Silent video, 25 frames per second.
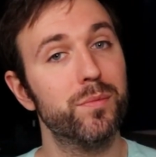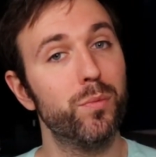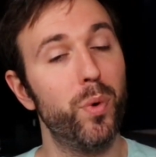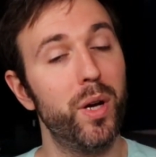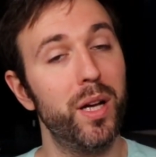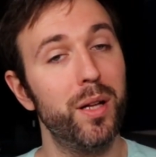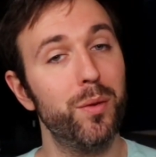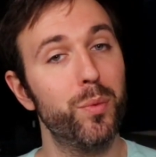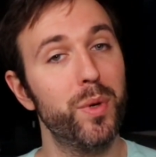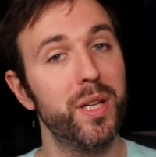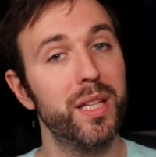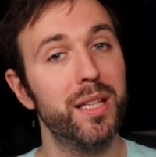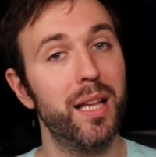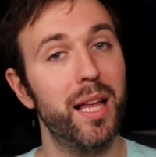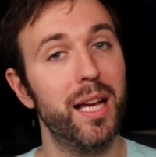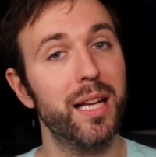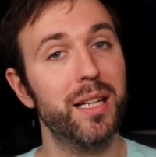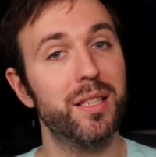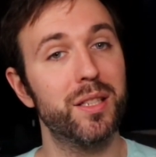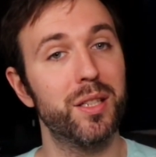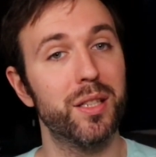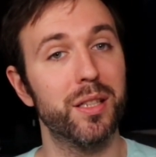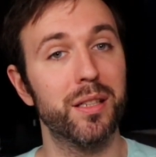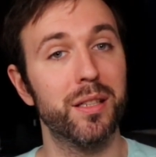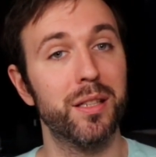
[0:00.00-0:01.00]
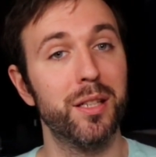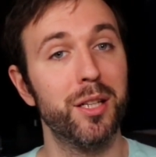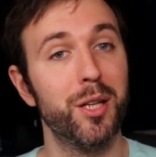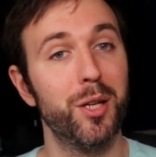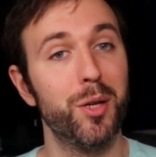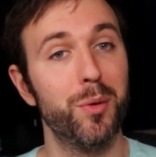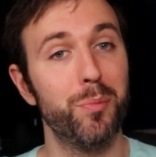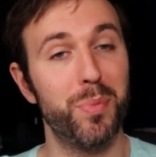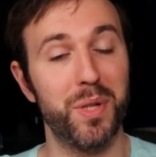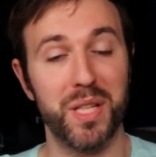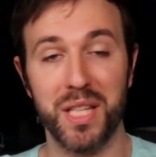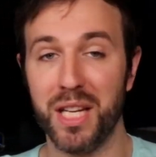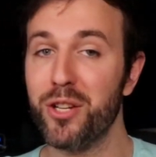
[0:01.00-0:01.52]
well, we'd like to
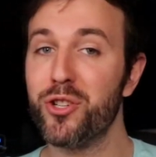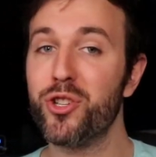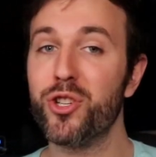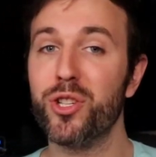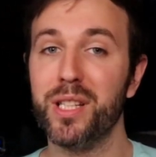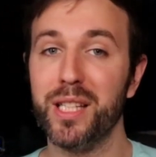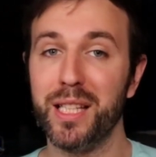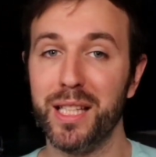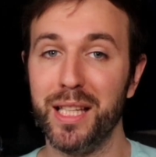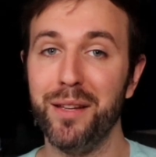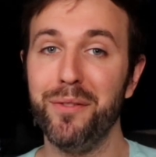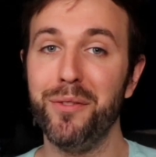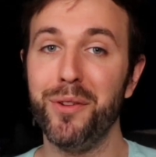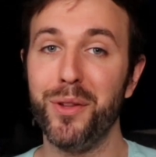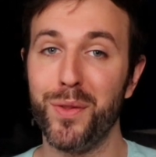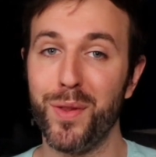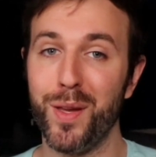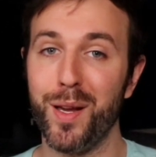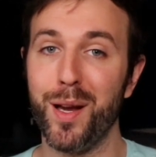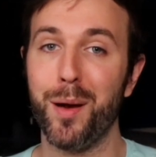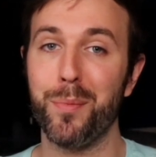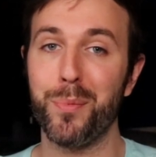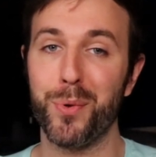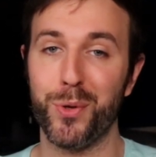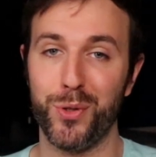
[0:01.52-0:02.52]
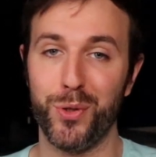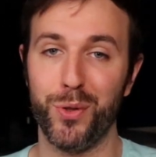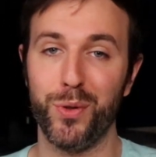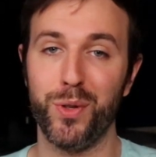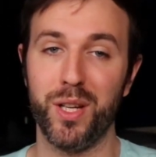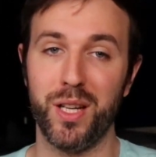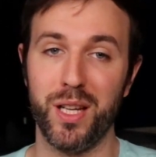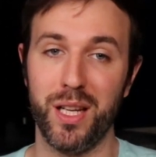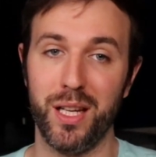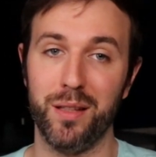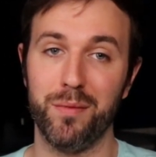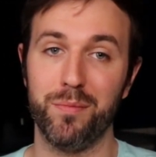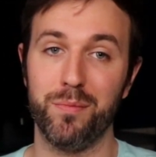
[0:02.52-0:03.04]
potentially give you the
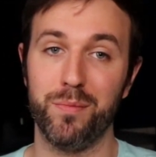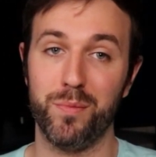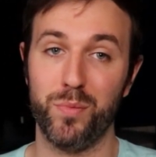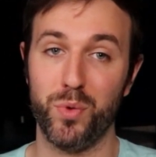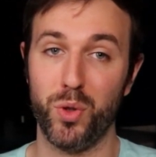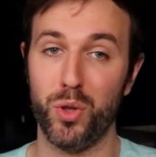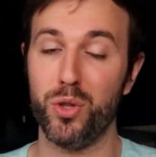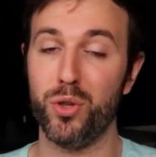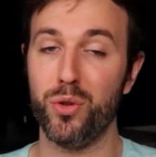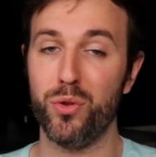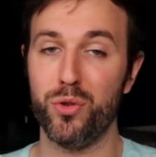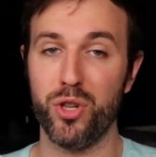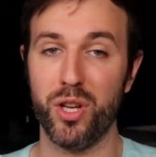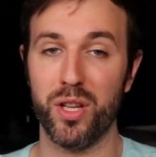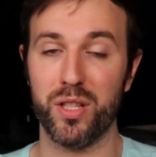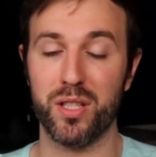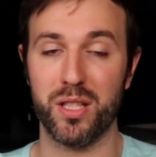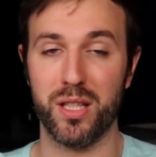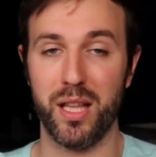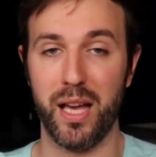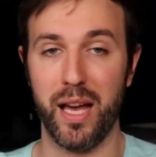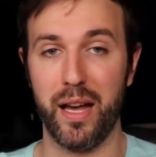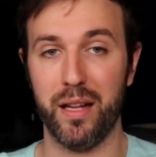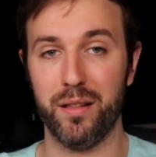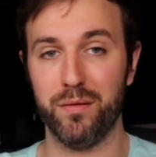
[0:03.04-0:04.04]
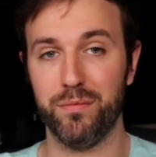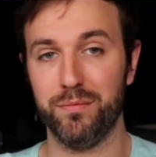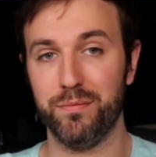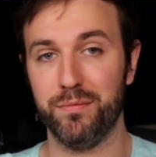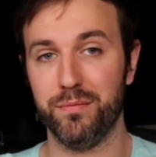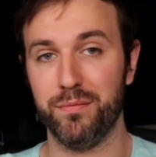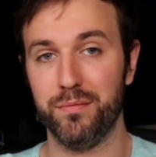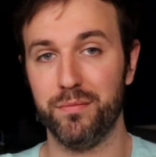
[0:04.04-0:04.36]
opportunity to do just that.